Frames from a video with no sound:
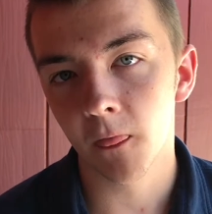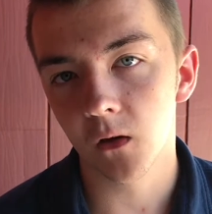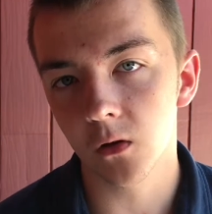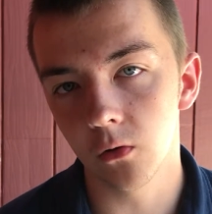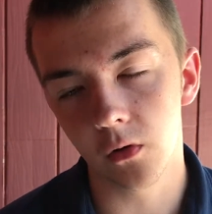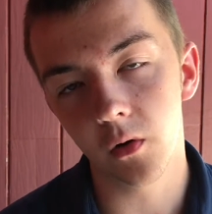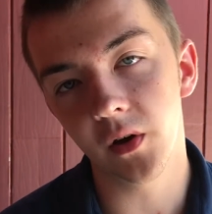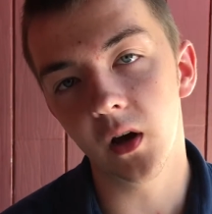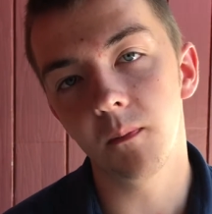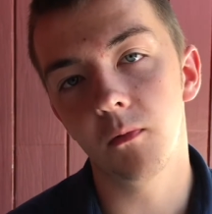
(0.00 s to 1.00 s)
So
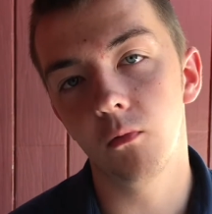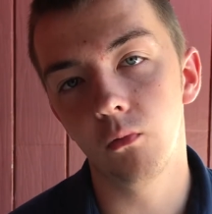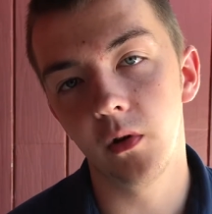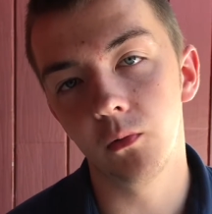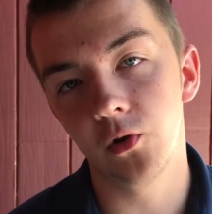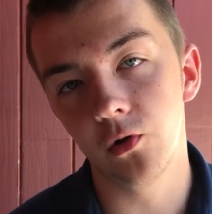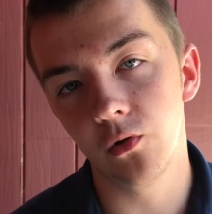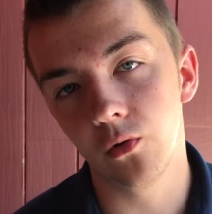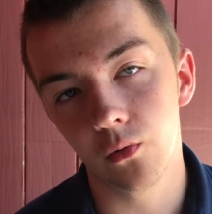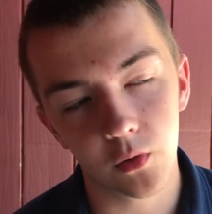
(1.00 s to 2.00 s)
growing up, we would
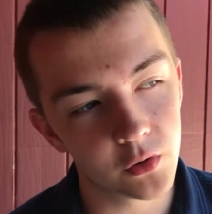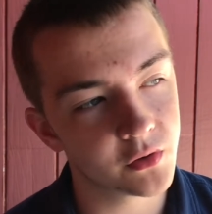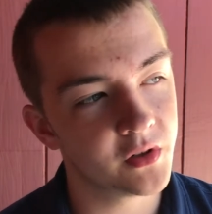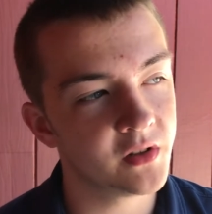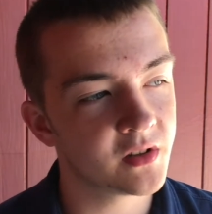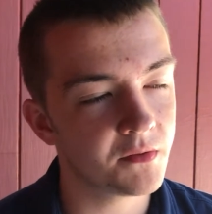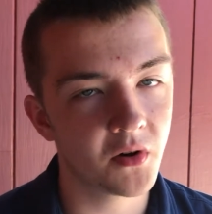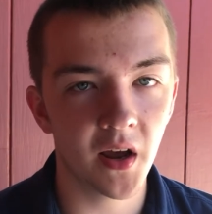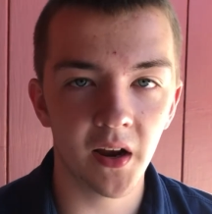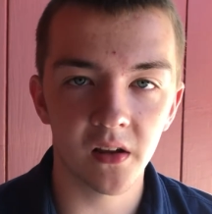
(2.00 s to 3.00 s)
do rosaries
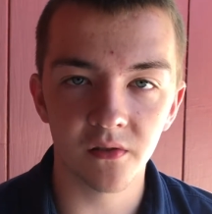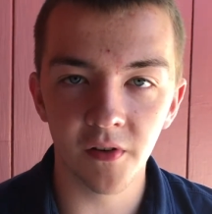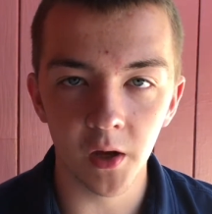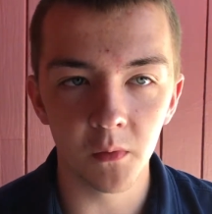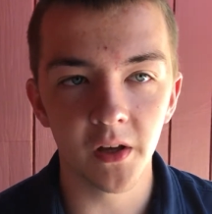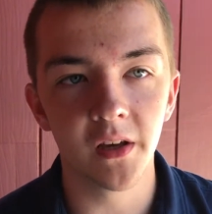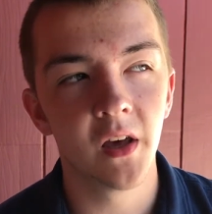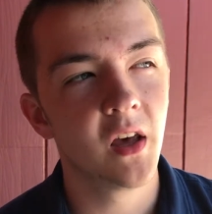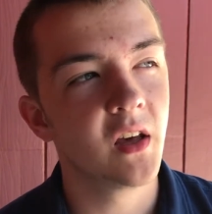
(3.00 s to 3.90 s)
every night as a family,